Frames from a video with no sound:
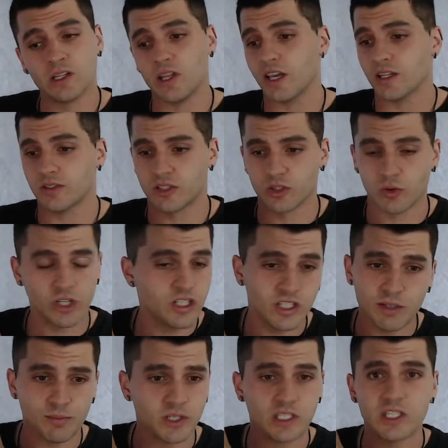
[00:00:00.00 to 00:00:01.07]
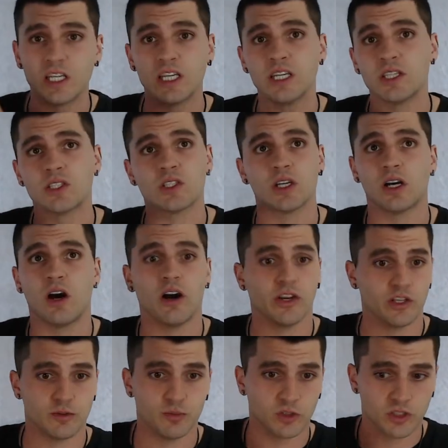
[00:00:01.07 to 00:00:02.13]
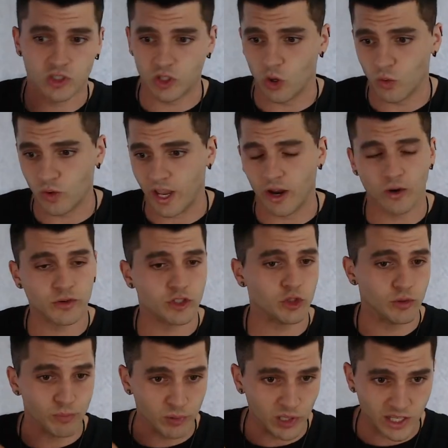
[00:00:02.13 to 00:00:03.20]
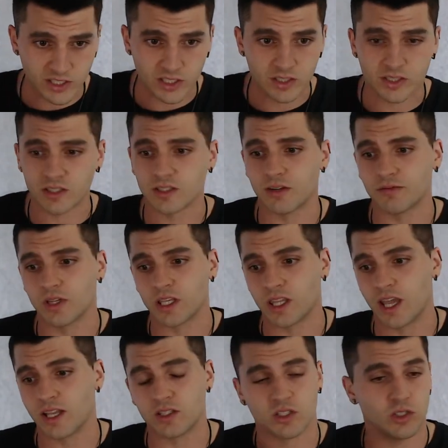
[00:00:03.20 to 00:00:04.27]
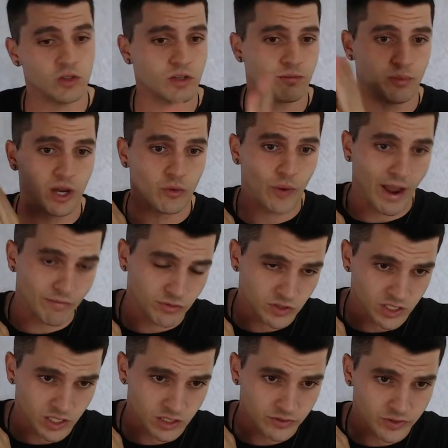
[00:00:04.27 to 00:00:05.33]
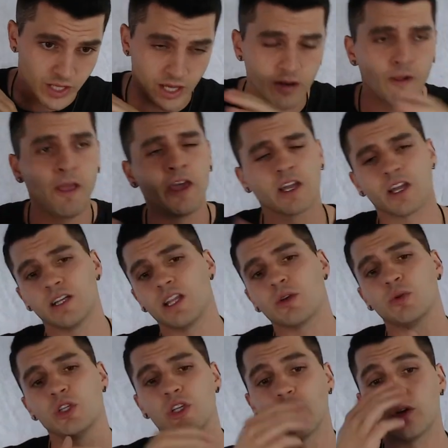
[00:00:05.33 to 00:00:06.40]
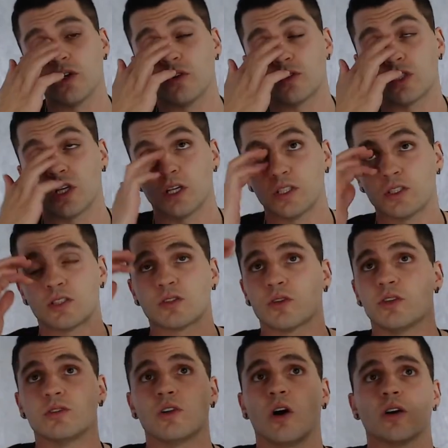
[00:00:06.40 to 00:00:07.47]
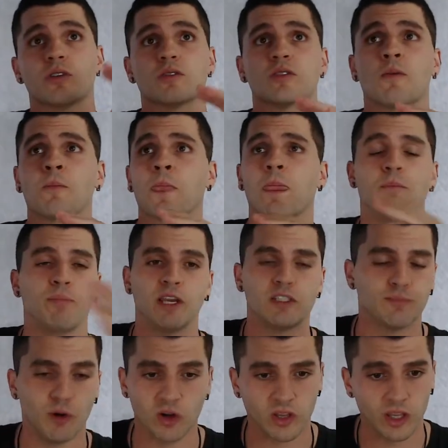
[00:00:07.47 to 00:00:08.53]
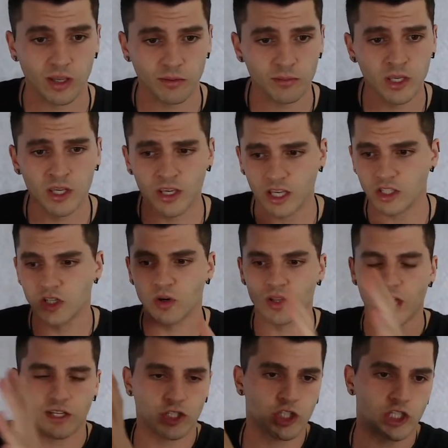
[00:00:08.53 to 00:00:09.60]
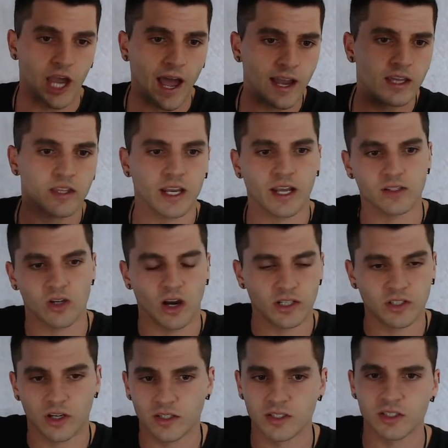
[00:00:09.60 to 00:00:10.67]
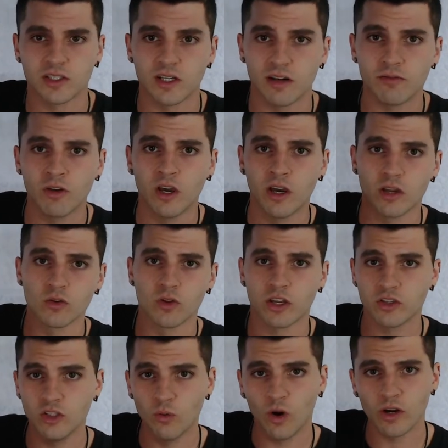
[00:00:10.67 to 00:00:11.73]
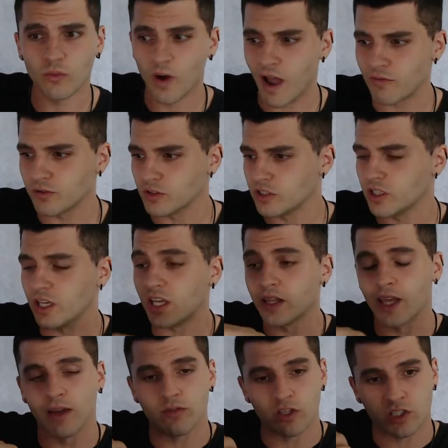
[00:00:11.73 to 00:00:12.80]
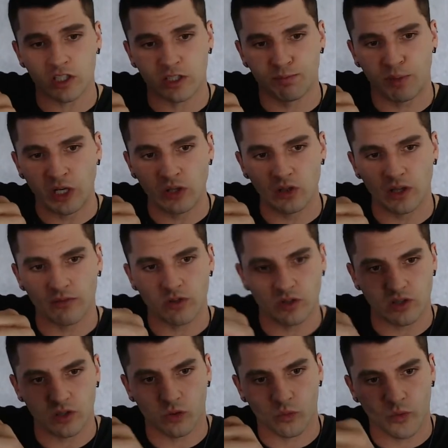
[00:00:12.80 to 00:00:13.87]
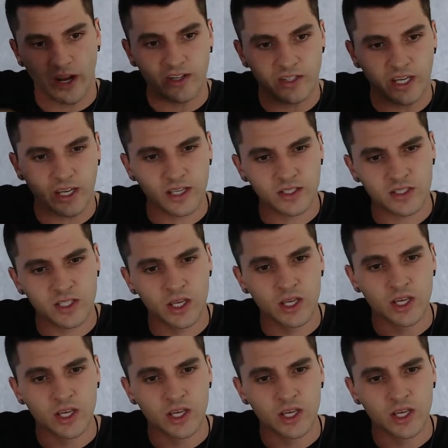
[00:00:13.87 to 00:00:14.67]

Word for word: like Sony DPTs, uh, Onyx Boox Note Air 2 Pluses and stuff like that. So you can buy raffle tickets for that. Kind of like when you go to your son's or your daughter's baseball game and you go to that shack that has hot dogs and stuff and they're like, do you want a raffle ticket? And have the spindle of those little red tickets,